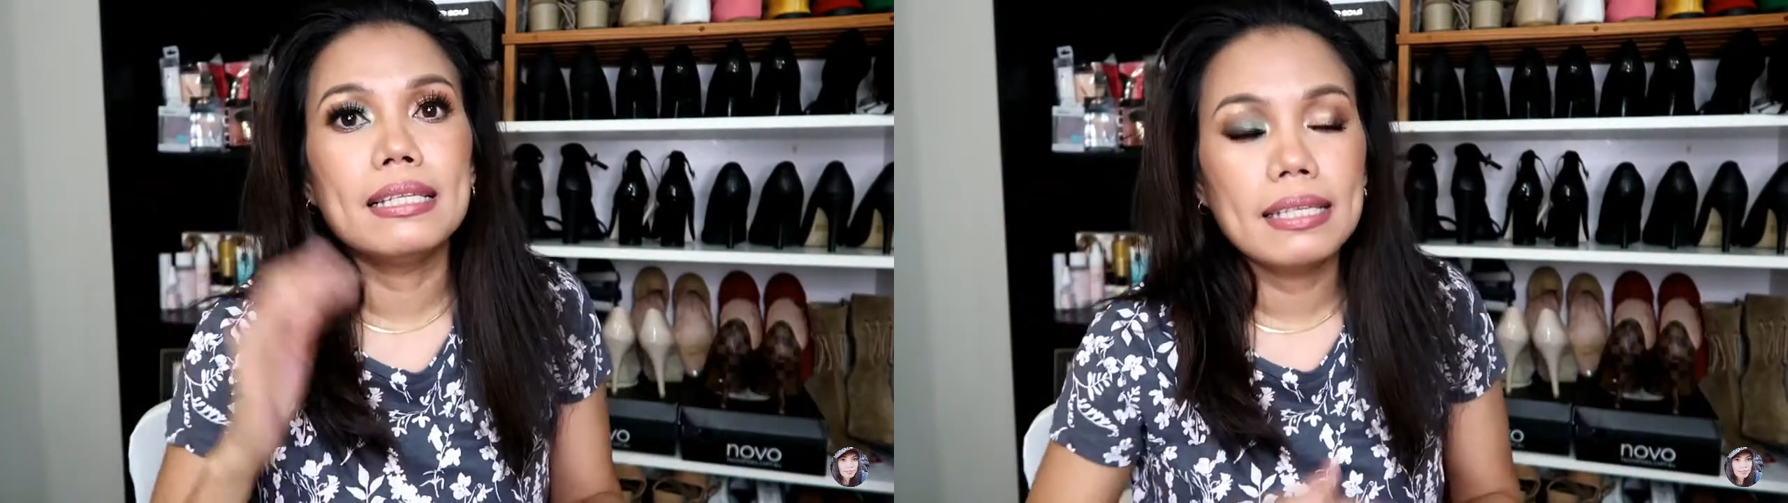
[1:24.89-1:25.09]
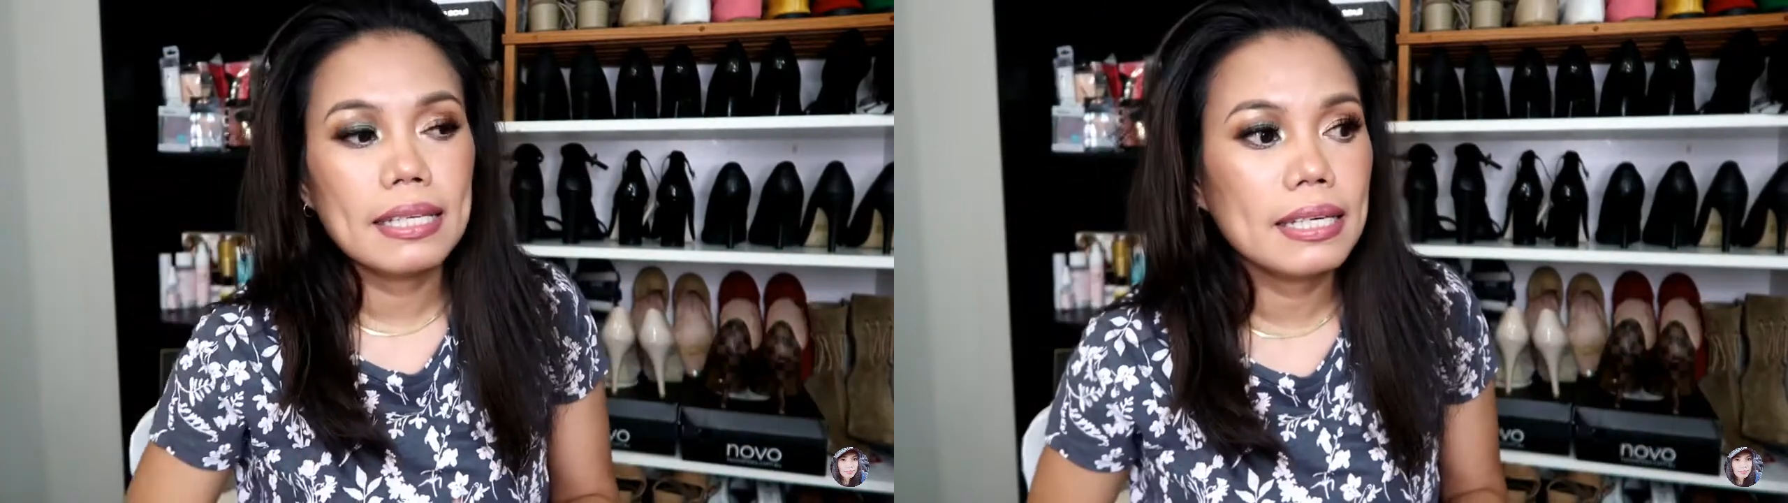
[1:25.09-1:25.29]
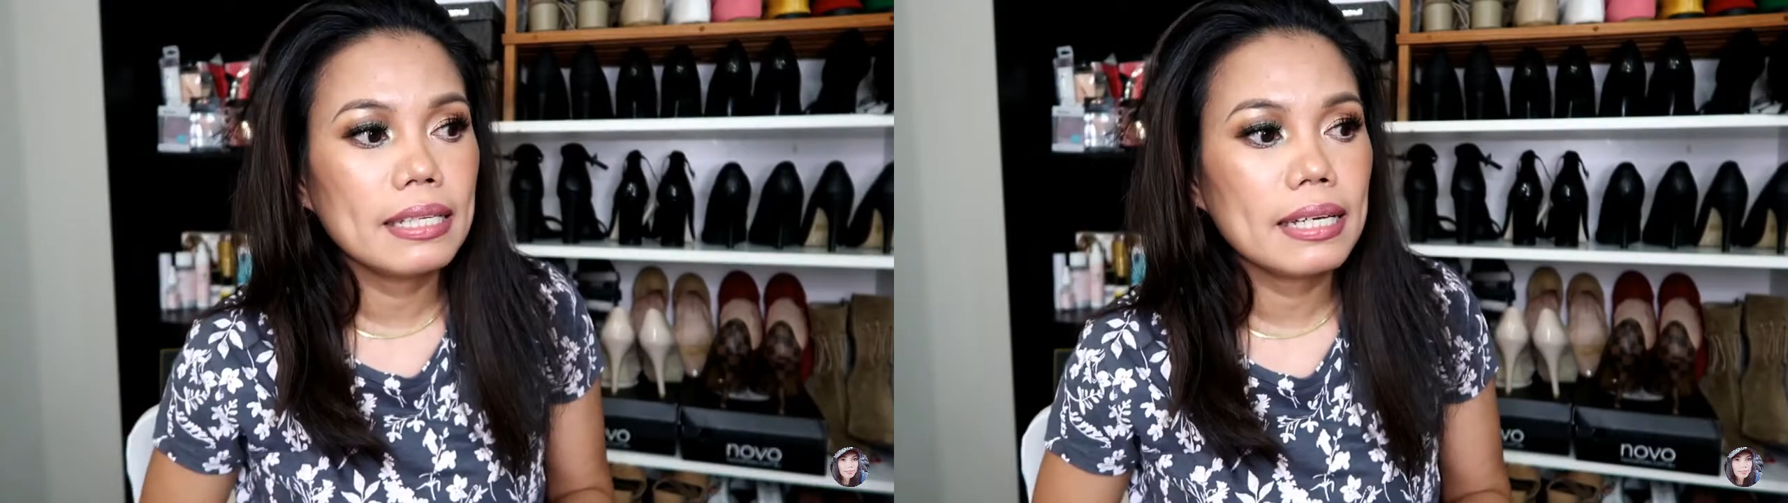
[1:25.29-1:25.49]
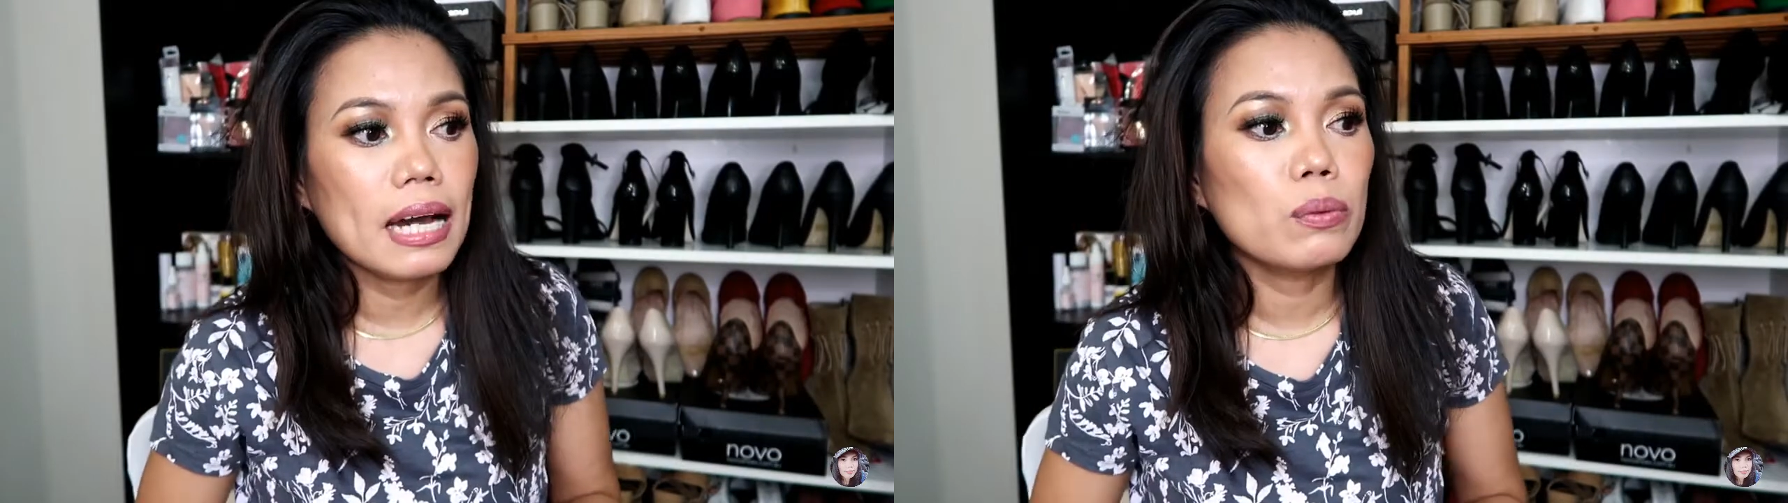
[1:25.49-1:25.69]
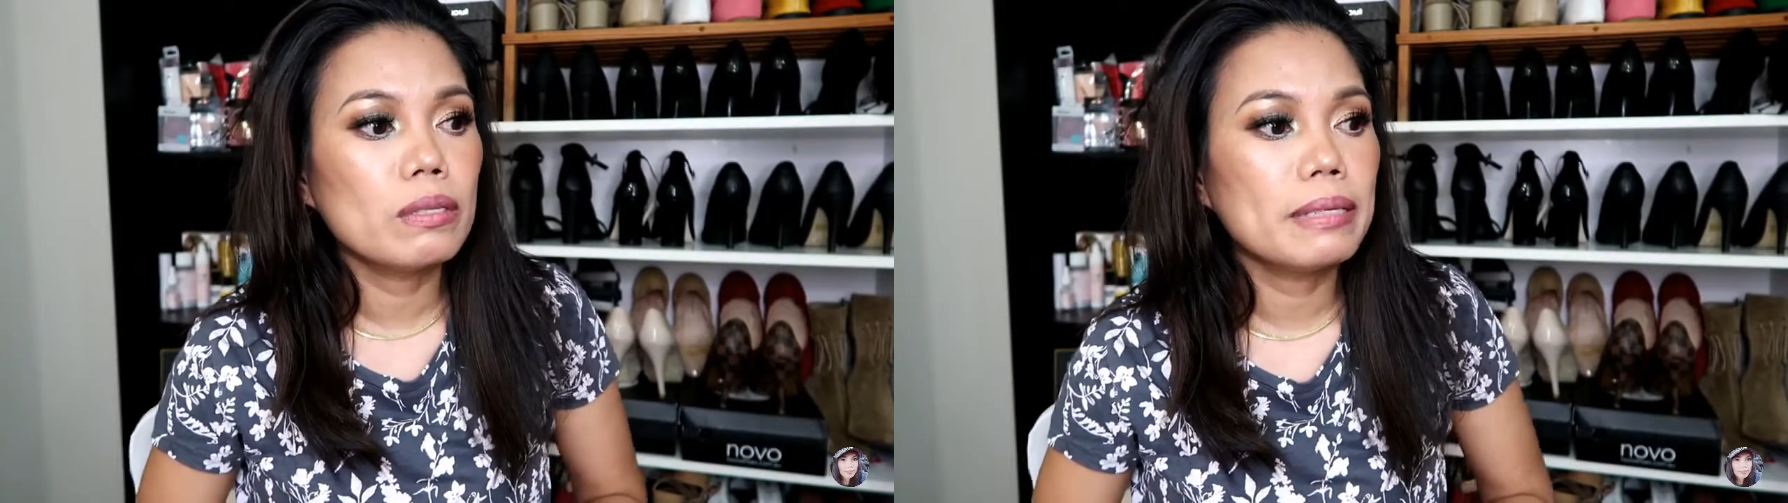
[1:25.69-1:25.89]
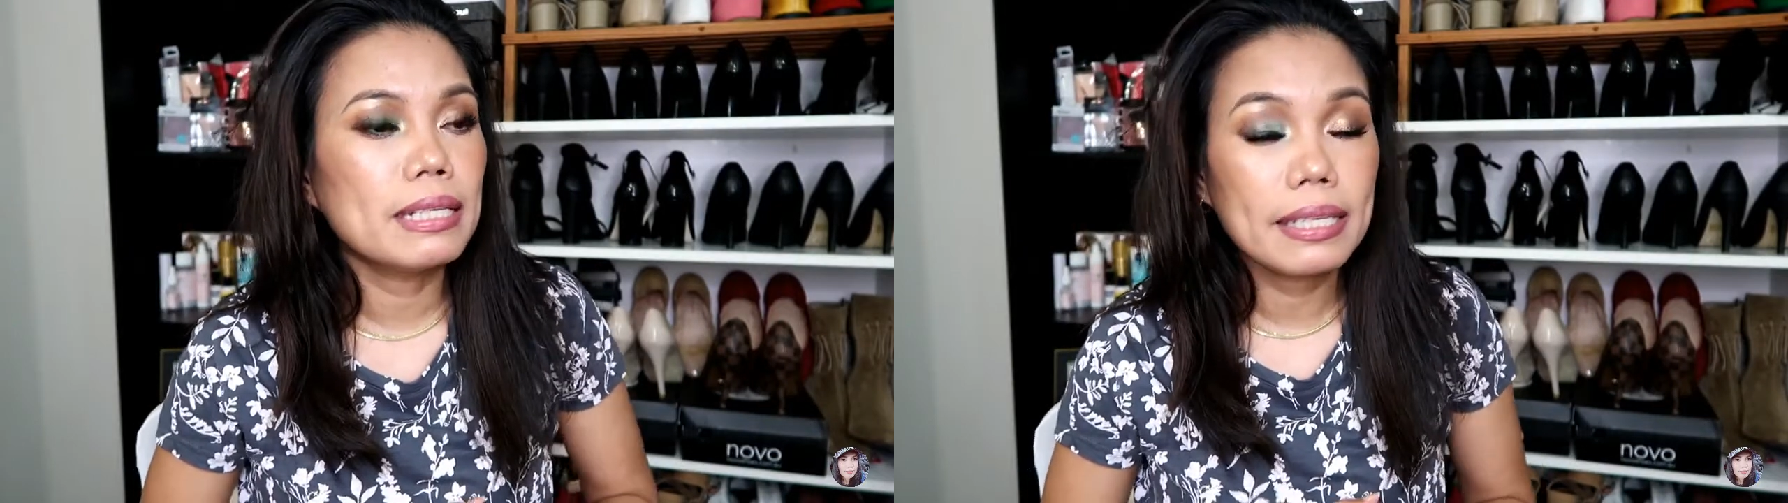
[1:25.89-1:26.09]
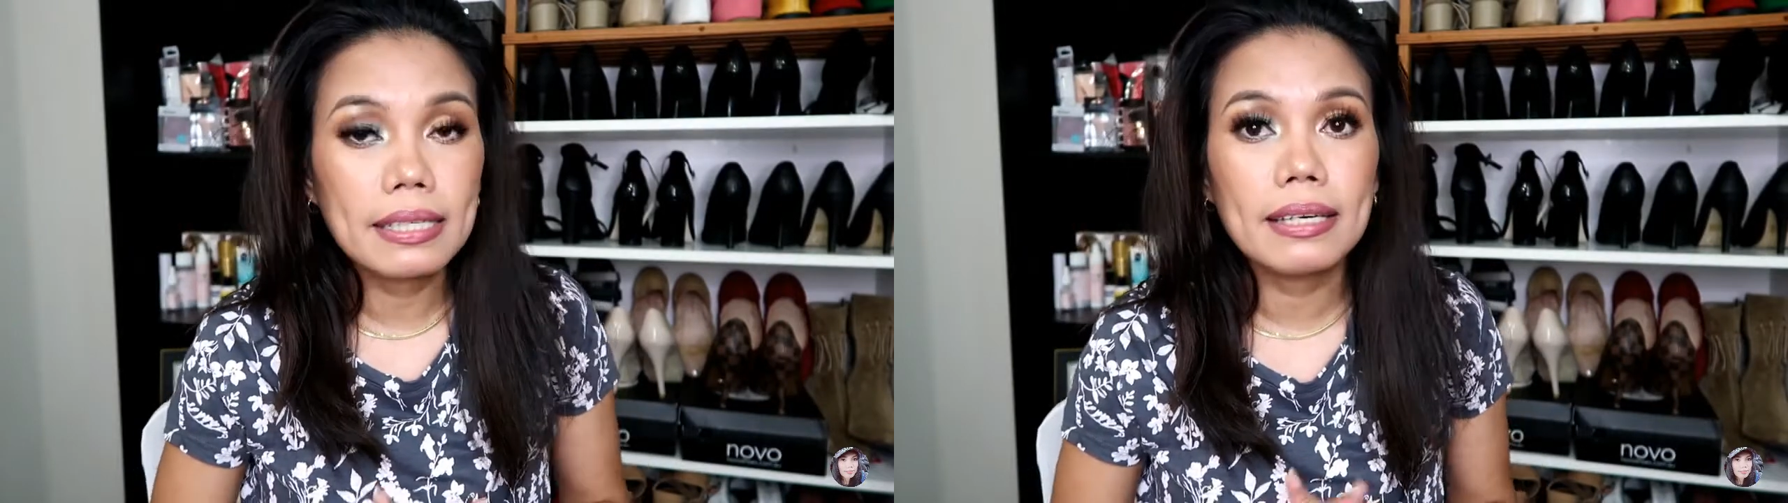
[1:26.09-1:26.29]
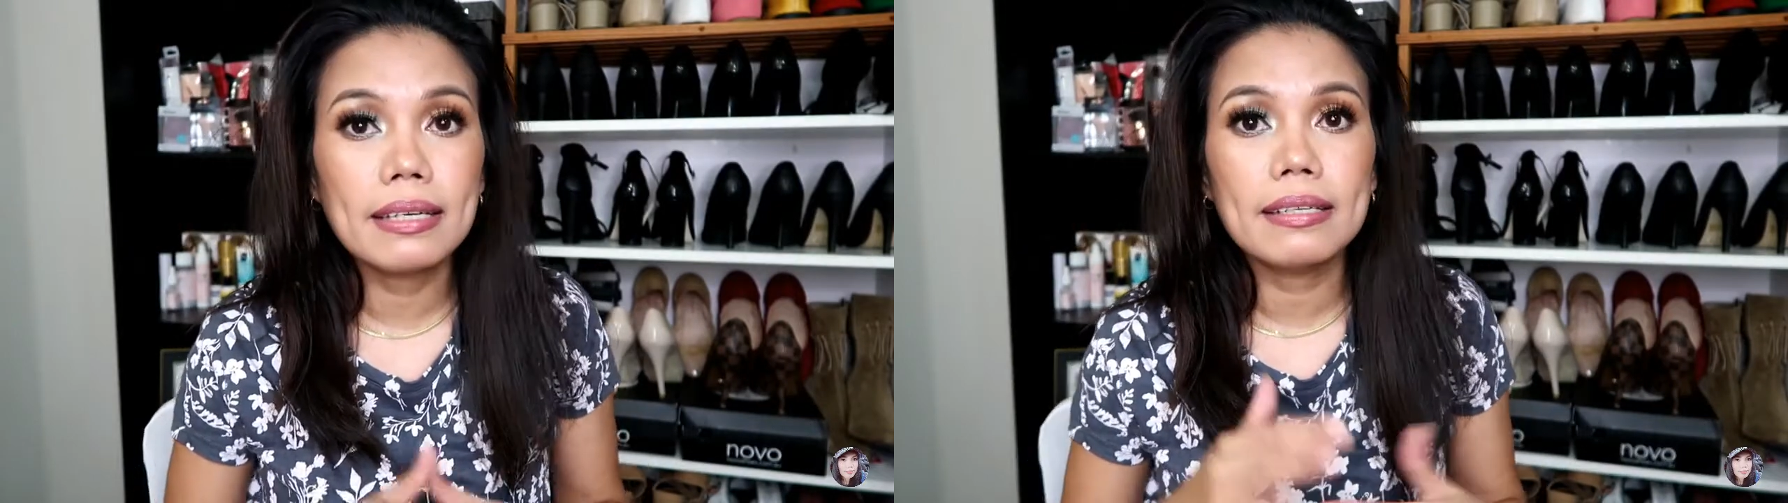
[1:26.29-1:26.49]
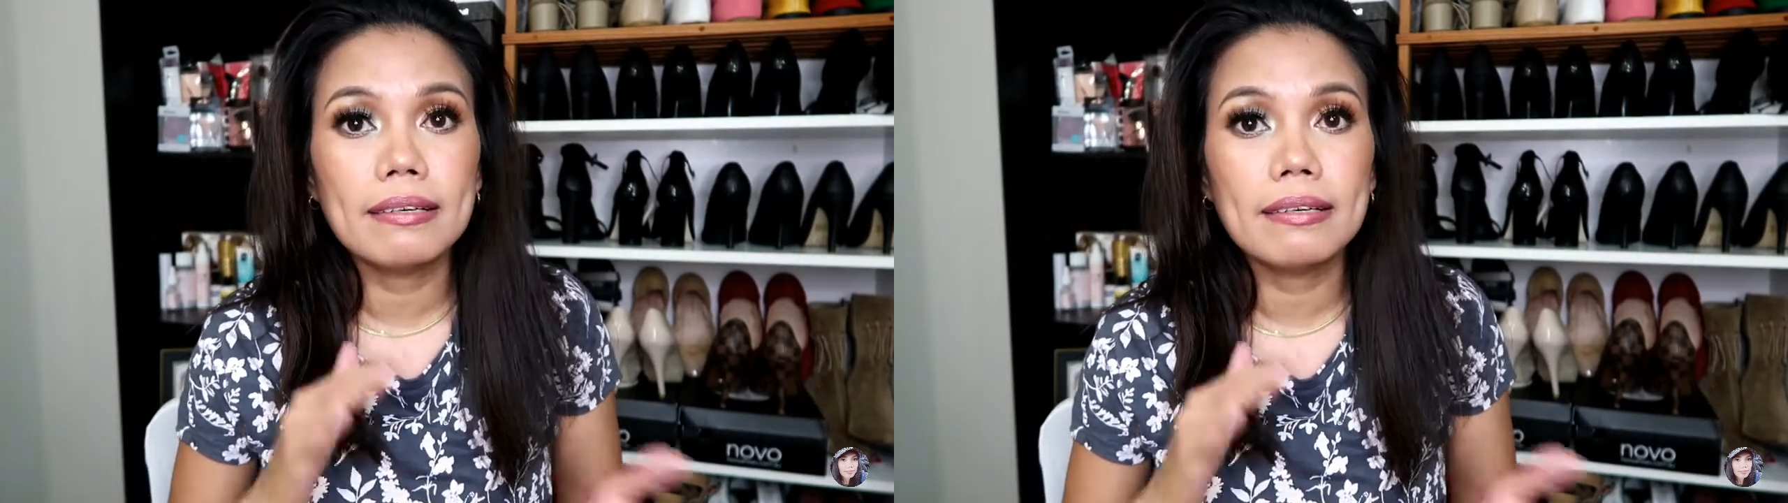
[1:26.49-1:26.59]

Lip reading: linking